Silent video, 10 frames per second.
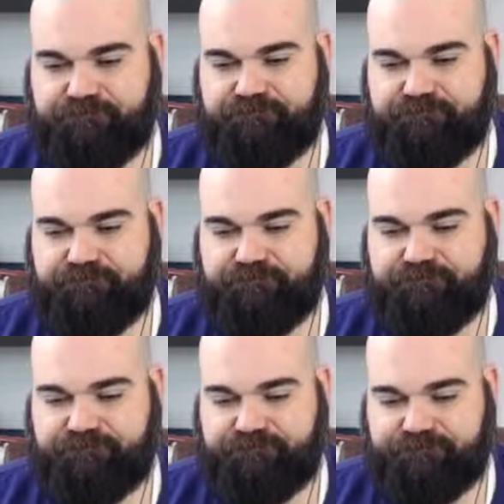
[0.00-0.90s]

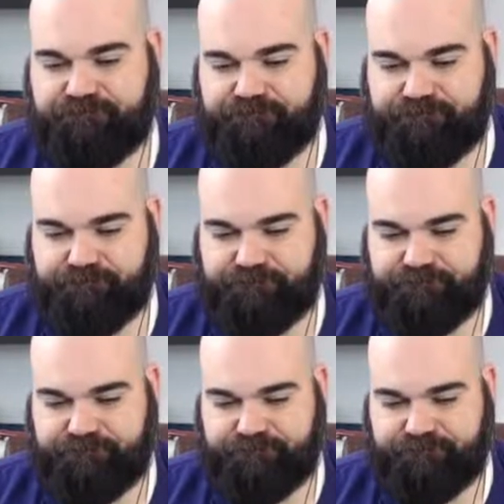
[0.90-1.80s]

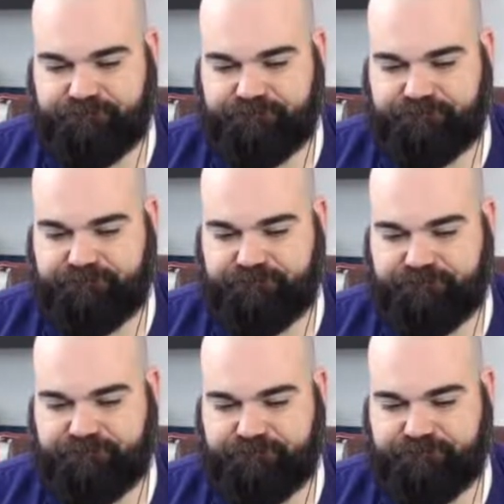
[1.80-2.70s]

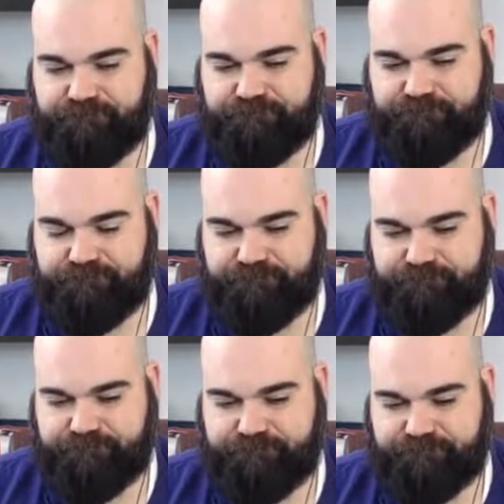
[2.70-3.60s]

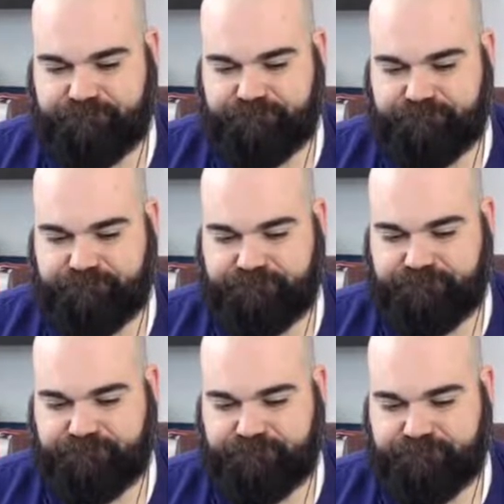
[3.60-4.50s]

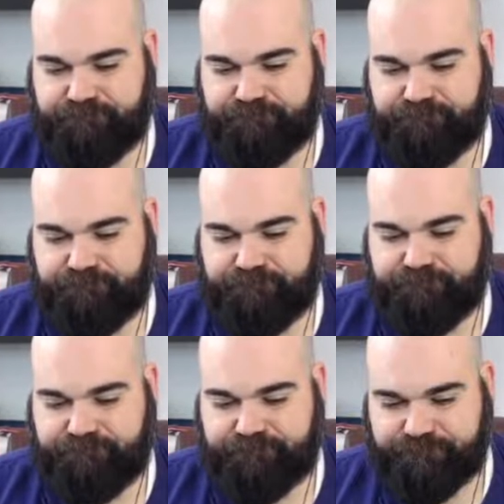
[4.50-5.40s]

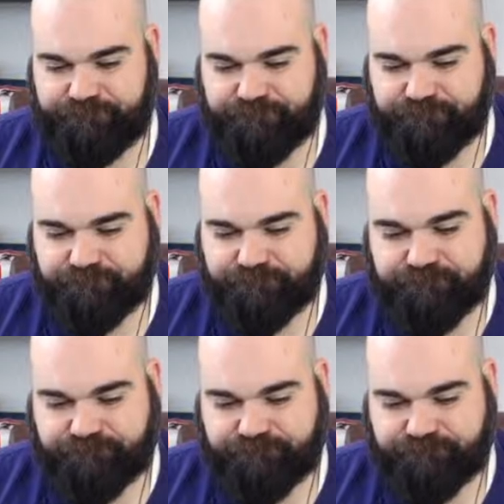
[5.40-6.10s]
(not speaking)